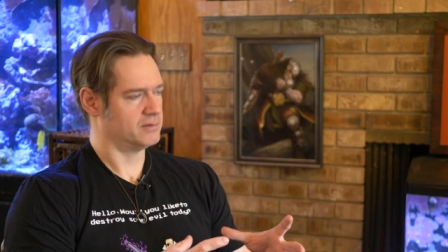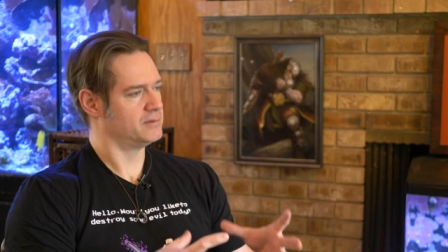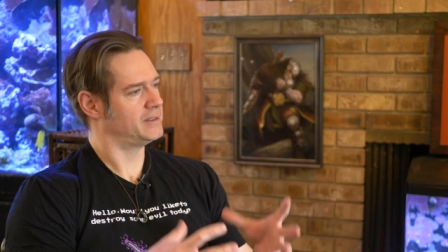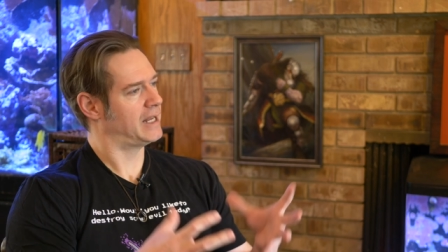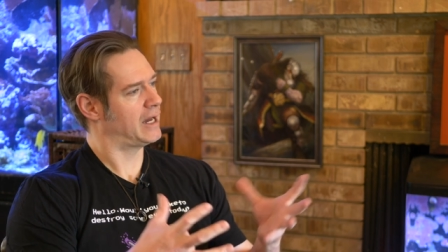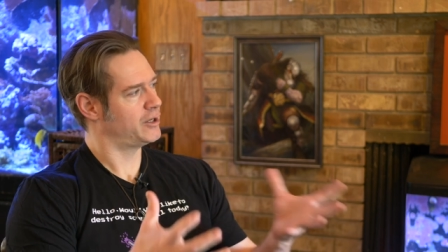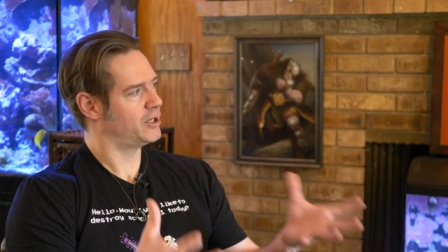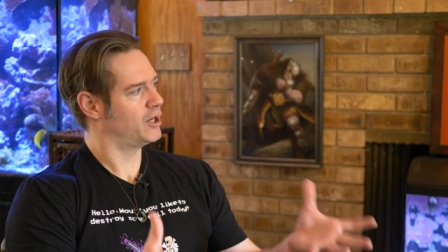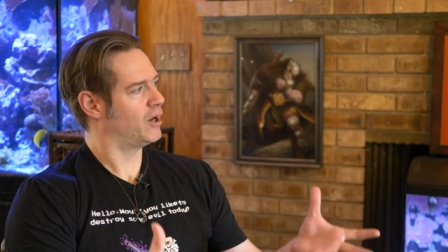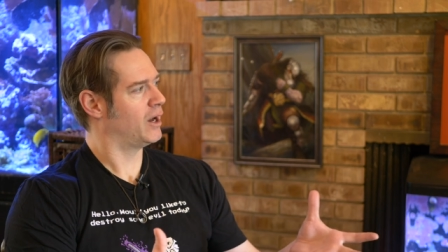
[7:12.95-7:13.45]

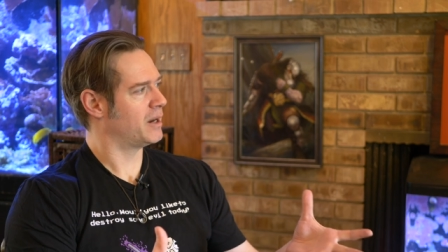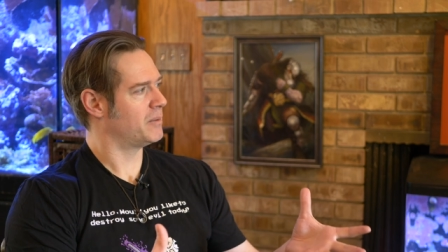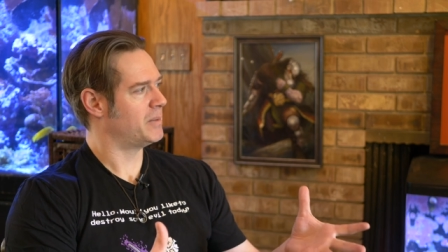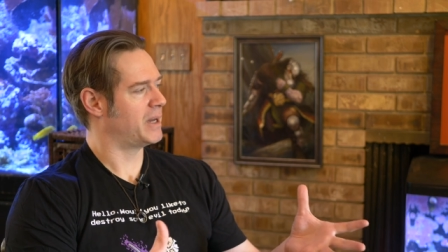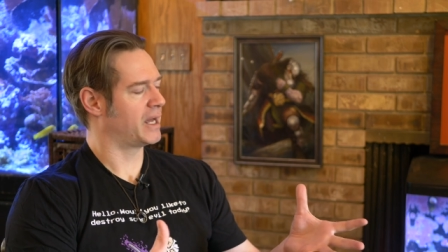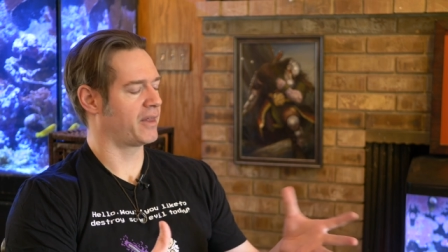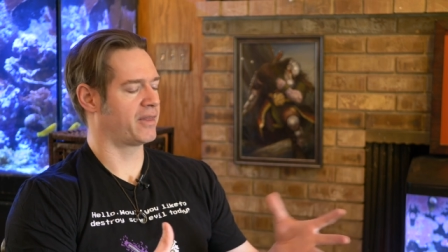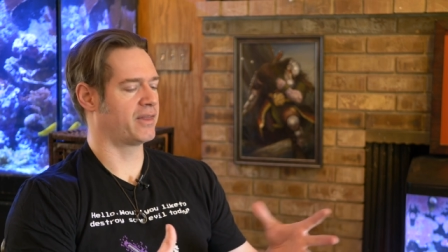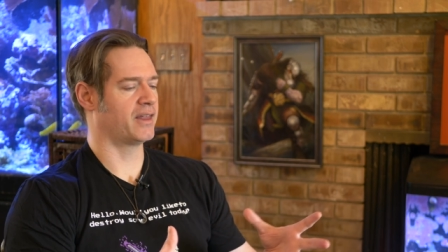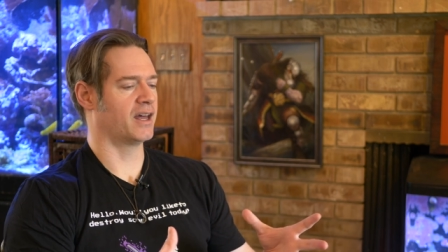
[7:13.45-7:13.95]
Now you know how to
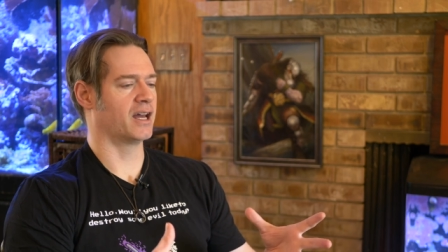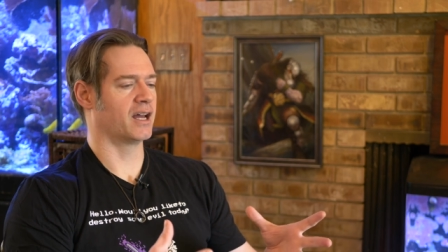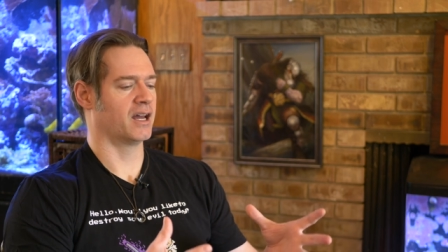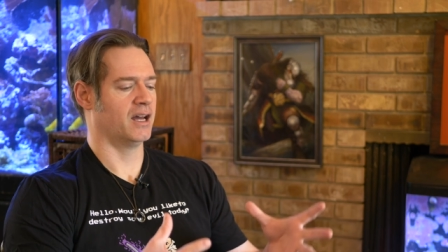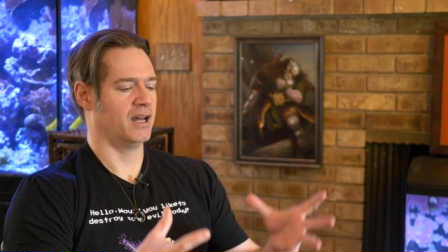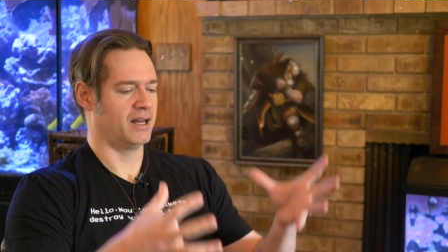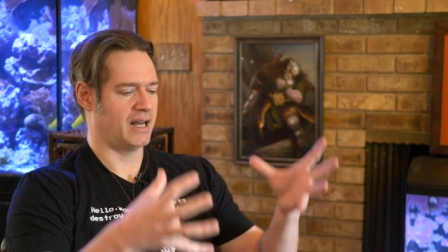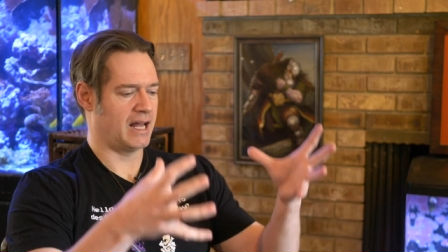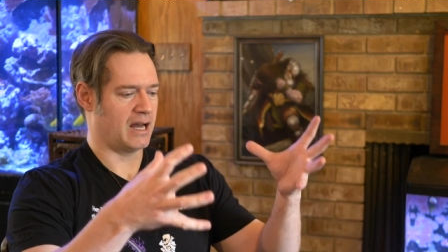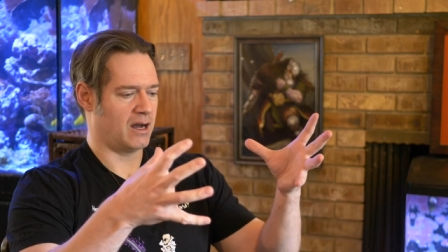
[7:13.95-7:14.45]
make a thing.
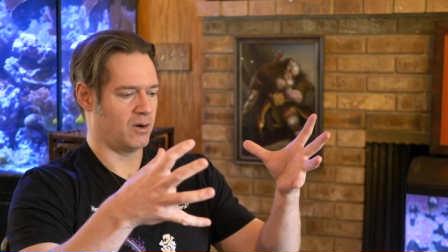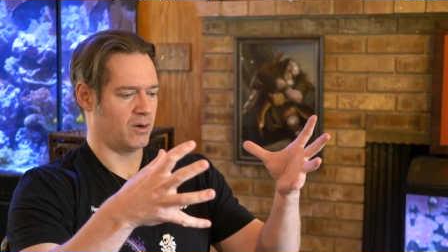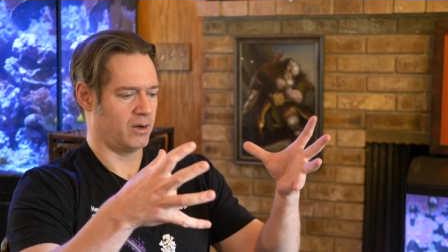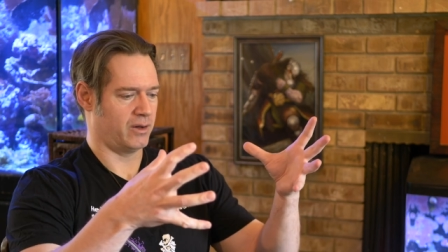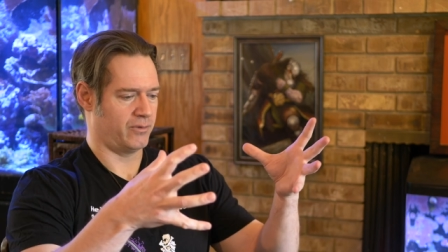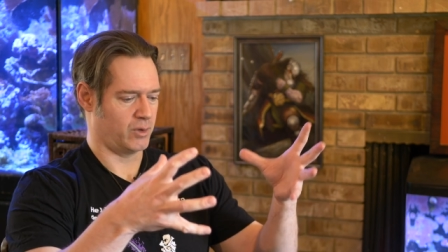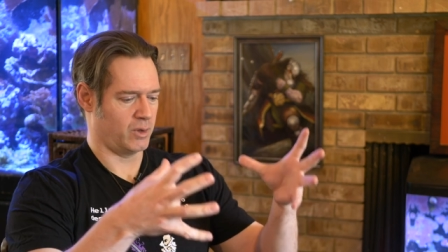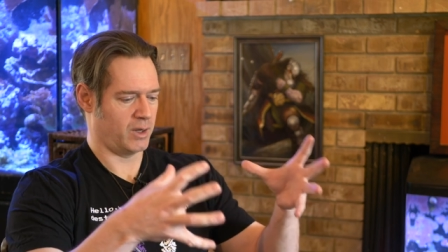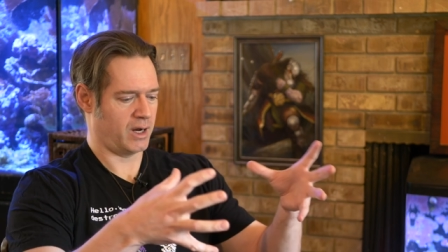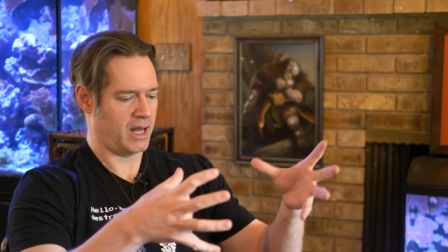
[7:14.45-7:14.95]
Now,
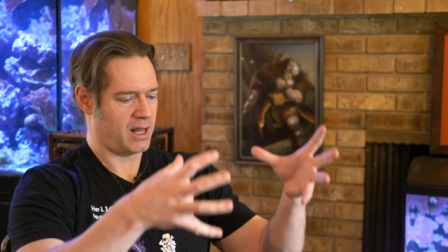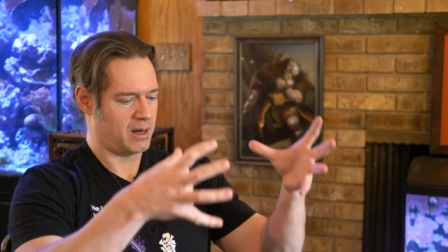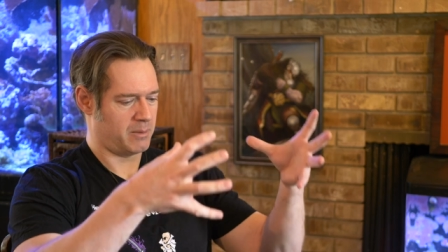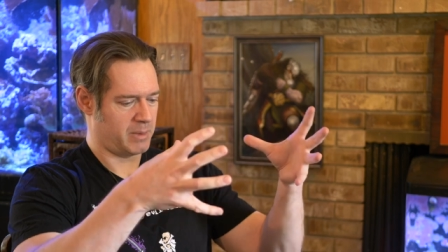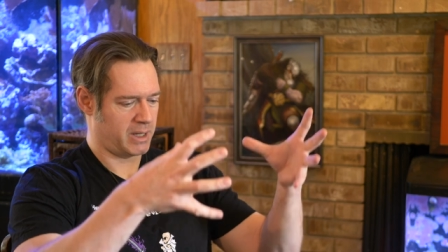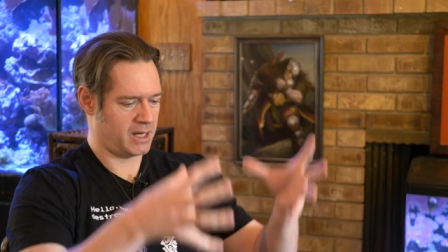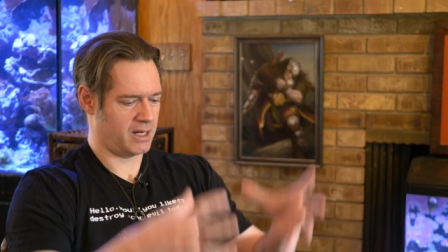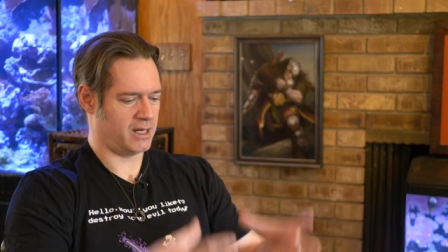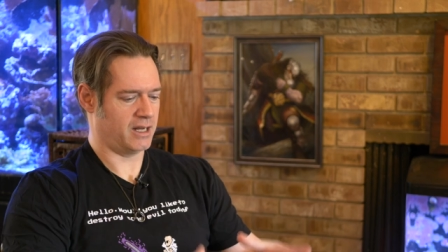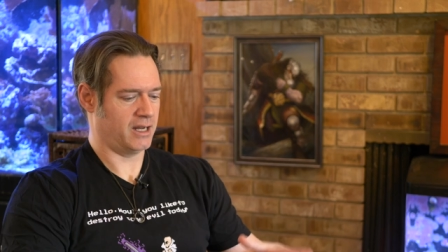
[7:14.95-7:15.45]
if you want to
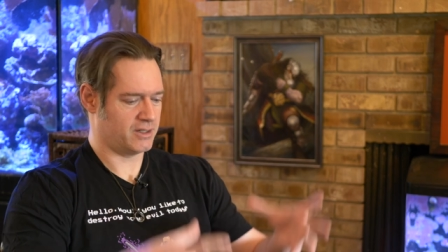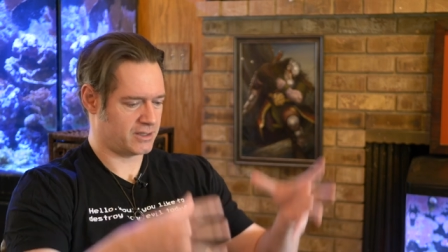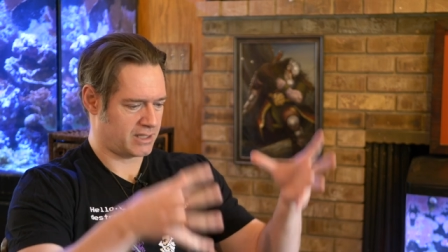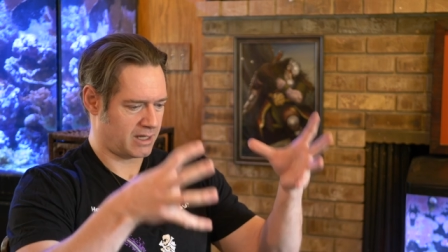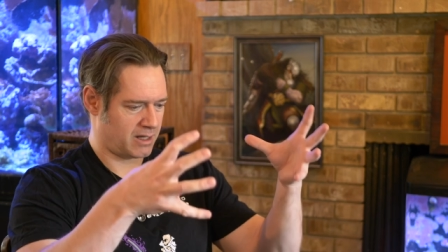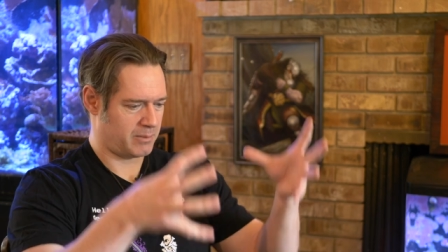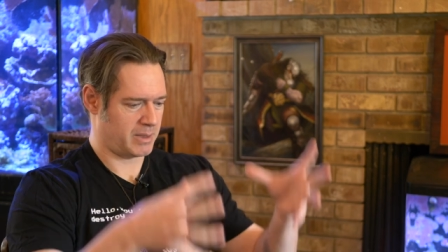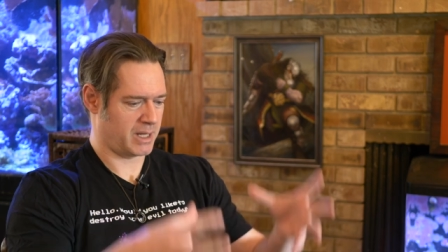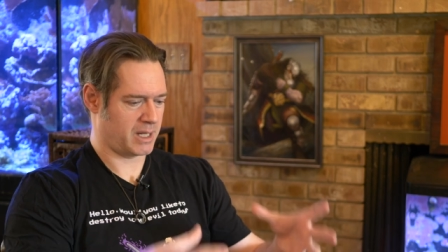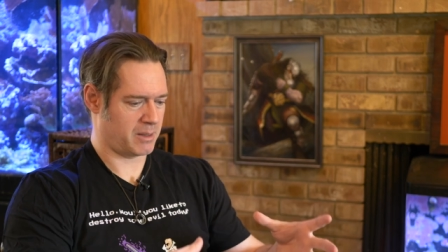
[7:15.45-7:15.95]
animate it, here's
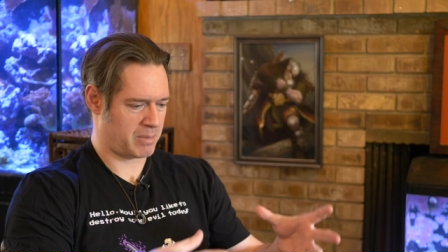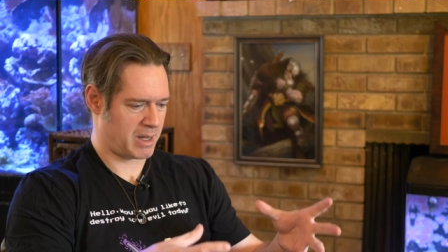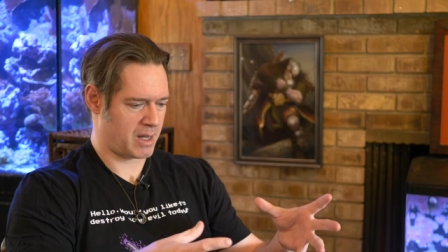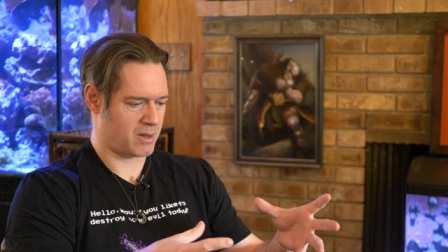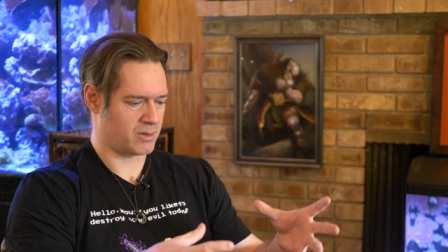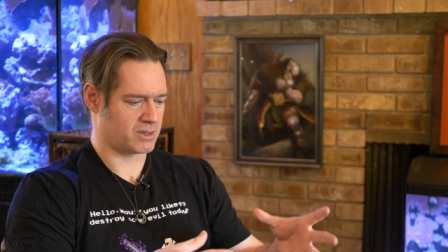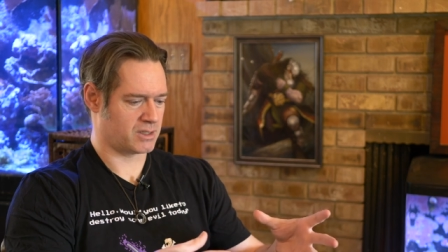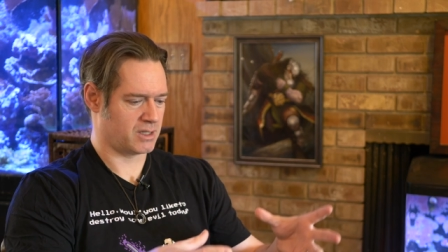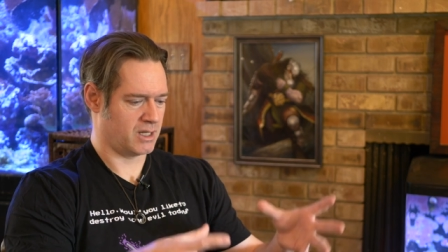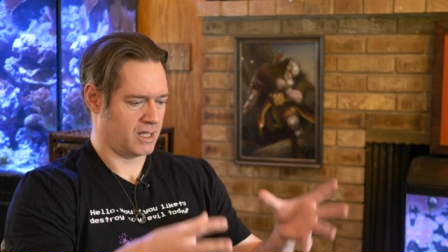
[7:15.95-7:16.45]
how to make it
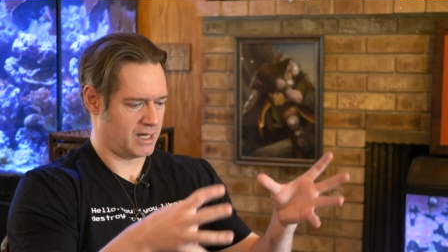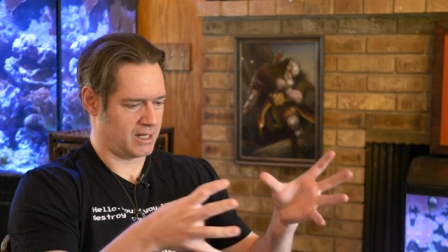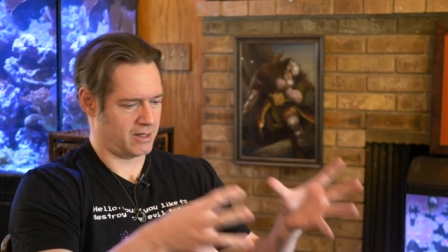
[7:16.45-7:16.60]
bounce.